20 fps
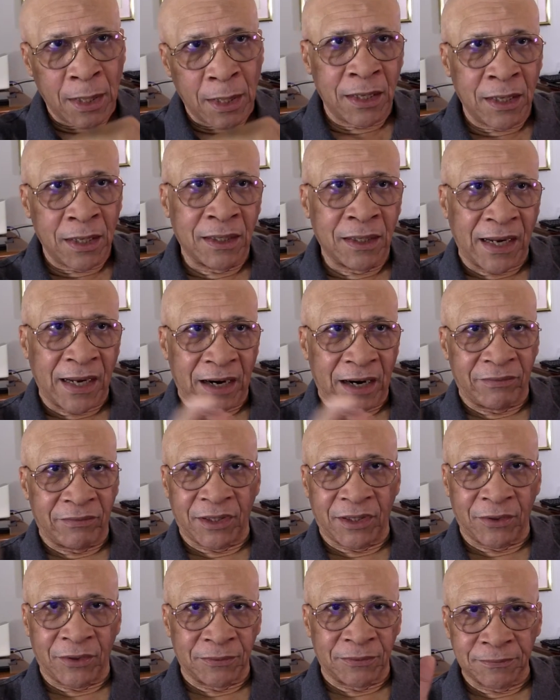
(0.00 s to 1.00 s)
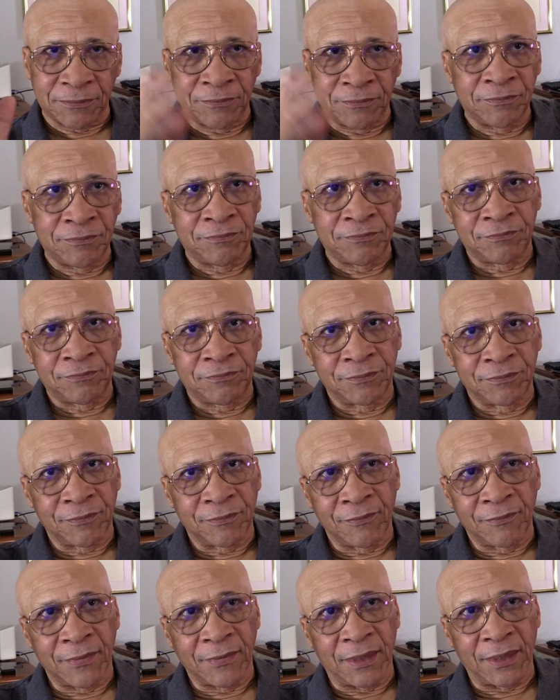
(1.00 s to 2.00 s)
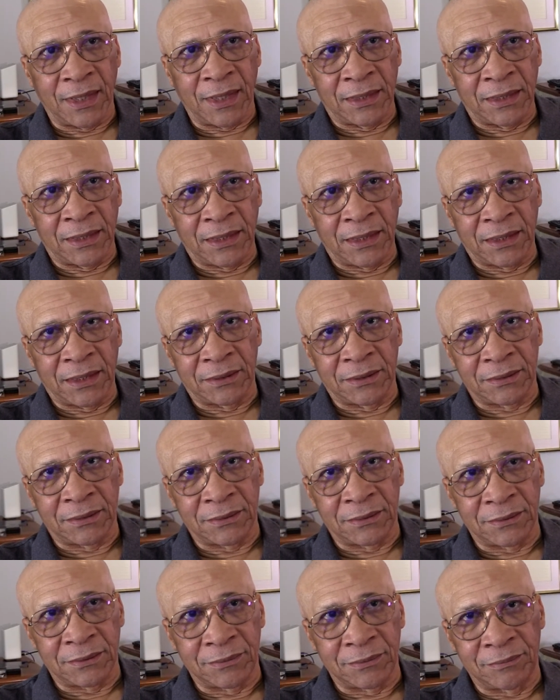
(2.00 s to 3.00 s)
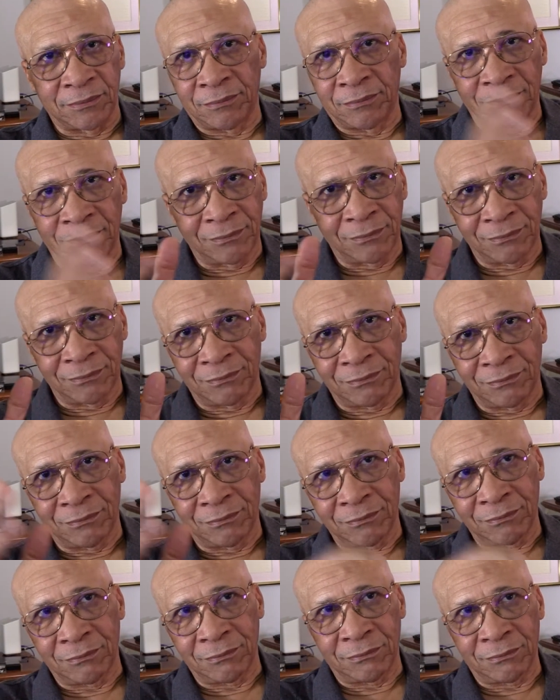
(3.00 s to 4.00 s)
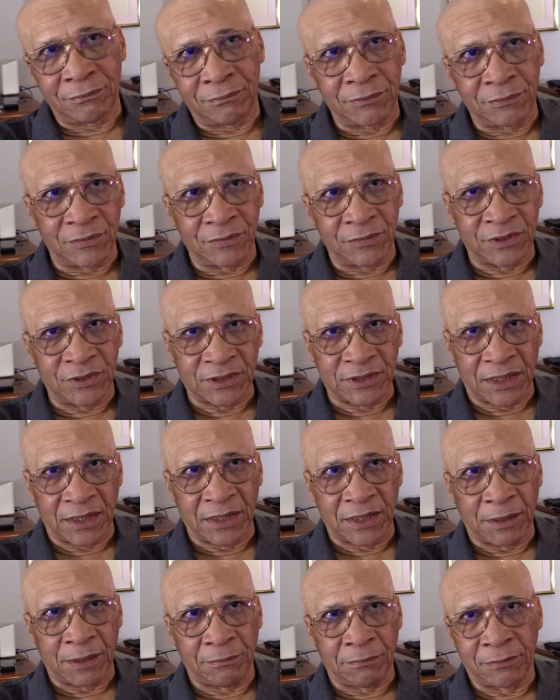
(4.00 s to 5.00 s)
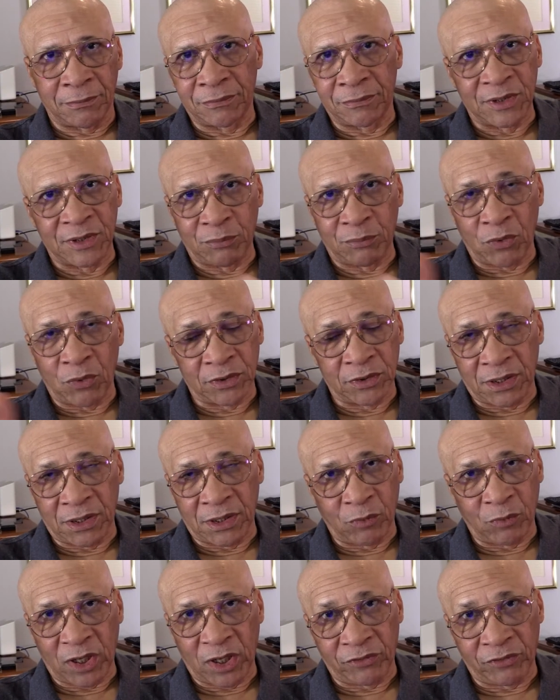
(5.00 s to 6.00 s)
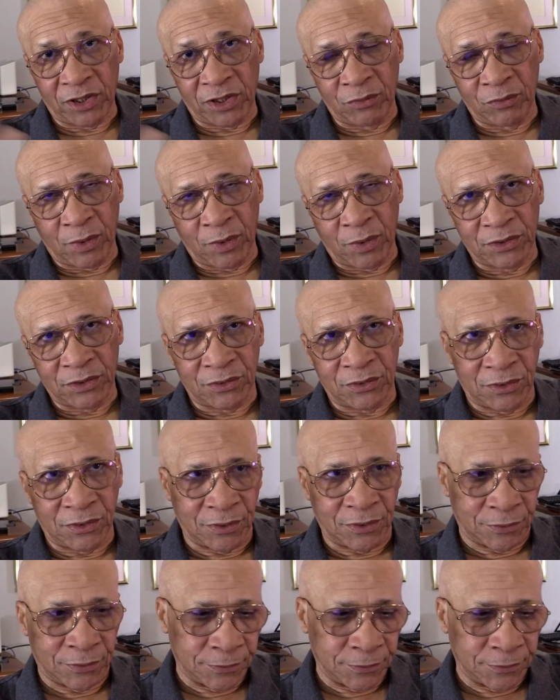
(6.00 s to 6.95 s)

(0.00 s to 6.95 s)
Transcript: carrier, and then send them, deport them, whatever he wants to do.